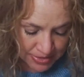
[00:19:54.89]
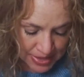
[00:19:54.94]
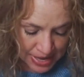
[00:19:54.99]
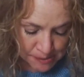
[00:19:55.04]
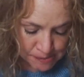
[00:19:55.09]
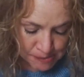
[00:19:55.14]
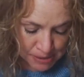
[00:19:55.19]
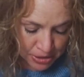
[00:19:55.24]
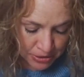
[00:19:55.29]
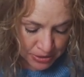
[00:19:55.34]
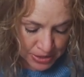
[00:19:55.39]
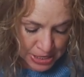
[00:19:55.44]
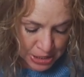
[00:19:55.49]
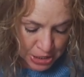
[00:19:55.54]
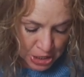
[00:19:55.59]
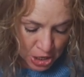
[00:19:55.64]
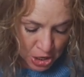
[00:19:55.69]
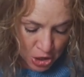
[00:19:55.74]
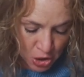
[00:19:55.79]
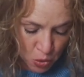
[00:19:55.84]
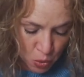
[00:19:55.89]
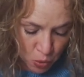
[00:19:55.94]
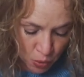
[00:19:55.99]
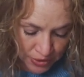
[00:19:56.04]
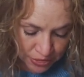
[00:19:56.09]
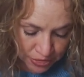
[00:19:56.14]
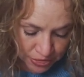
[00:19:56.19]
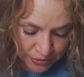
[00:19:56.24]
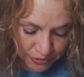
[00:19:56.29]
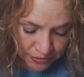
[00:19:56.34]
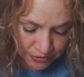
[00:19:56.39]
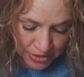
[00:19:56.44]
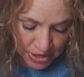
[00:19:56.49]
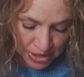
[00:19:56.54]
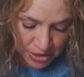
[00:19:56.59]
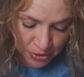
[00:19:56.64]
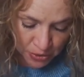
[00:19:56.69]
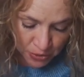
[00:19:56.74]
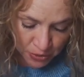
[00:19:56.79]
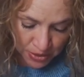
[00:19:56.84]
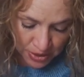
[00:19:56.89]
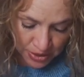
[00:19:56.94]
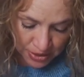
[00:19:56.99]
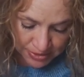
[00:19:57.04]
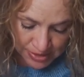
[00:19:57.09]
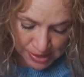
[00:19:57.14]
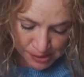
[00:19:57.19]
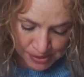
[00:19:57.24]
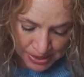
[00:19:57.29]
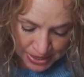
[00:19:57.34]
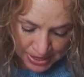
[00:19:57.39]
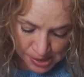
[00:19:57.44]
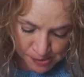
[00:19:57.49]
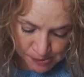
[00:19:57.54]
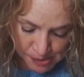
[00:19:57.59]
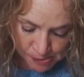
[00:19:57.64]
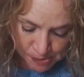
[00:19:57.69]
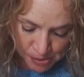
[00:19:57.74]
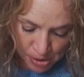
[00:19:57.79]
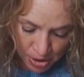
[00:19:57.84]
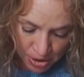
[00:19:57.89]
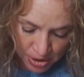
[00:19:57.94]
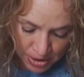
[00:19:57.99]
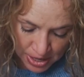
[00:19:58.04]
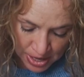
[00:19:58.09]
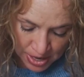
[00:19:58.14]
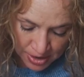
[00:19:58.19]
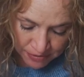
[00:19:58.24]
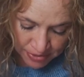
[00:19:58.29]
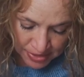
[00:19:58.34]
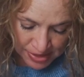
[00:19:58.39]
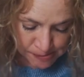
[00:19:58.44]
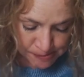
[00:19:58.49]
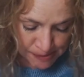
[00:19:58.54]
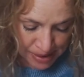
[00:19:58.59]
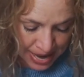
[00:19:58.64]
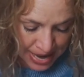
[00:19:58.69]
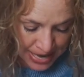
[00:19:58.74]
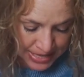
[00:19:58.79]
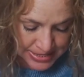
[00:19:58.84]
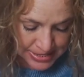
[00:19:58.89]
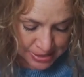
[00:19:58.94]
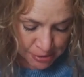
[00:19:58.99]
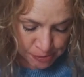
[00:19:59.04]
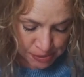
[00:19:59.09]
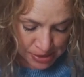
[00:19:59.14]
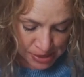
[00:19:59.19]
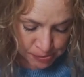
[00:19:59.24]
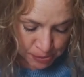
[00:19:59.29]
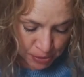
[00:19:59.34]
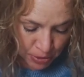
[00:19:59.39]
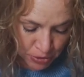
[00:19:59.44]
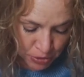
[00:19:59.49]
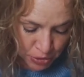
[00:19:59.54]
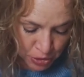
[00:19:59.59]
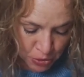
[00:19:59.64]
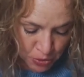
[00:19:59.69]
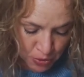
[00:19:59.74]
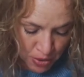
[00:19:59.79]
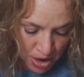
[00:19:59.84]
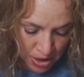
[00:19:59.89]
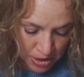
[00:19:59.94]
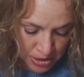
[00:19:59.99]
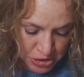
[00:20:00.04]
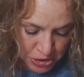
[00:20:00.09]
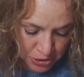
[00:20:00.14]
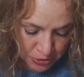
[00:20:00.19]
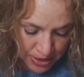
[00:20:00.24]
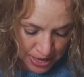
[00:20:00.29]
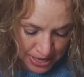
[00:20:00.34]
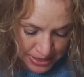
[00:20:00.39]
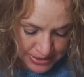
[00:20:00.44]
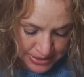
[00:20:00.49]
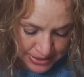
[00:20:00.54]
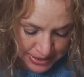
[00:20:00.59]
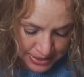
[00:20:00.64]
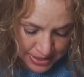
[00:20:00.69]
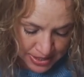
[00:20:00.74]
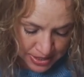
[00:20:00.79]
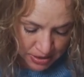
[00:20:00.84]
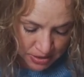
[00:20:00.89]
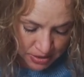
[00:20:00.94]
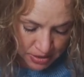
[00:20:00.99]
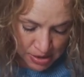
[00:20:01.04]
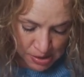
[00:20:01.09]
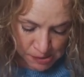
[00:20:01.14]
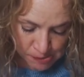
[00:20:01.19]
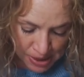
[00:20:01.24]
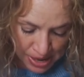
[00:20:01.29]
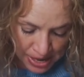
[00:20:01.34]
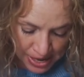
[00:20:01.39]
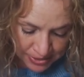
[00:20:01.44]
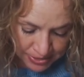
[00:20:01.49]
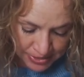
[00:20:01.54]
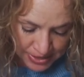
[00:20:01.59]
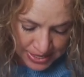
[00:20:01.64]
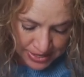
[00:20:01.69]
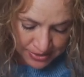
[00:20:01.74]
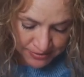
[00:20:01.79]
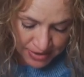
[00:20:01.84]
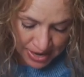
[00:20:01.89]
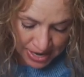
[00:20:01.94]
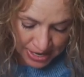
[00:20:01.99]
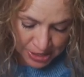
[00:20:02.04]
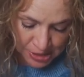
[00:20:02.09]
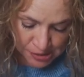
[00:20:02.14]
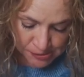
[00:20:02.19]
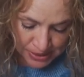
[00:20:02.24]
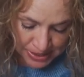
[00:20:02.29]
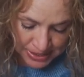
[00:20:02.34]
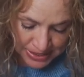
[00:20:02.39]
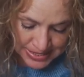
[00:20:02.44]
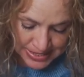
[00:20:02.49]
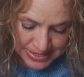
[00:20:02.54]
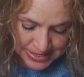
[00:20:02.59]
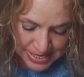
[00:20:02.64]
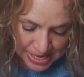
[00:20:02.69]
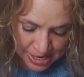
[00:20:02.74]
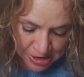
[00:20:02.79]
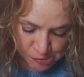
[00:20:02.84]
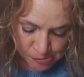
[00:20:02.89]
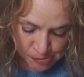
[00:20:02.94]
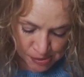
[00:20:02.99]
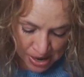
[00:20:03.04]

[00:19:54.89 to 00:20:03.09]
They merely go with the flow. They become a part of the mass of people who are directed by the environment instead